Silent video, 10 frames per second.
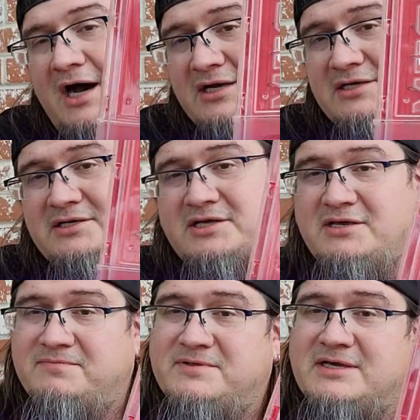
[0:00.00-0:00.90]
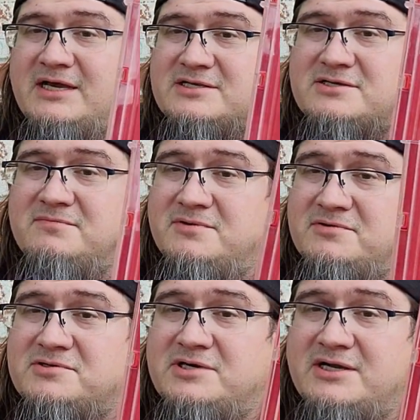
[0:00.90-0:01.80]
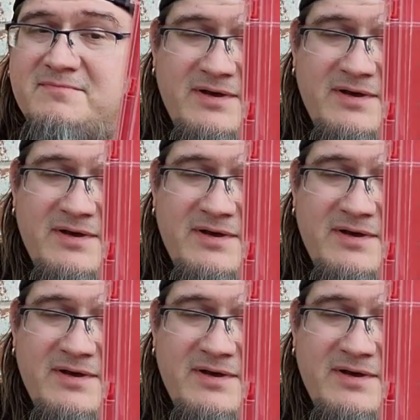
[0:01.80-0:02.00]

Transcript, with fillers: I did keep the extra Motor Strike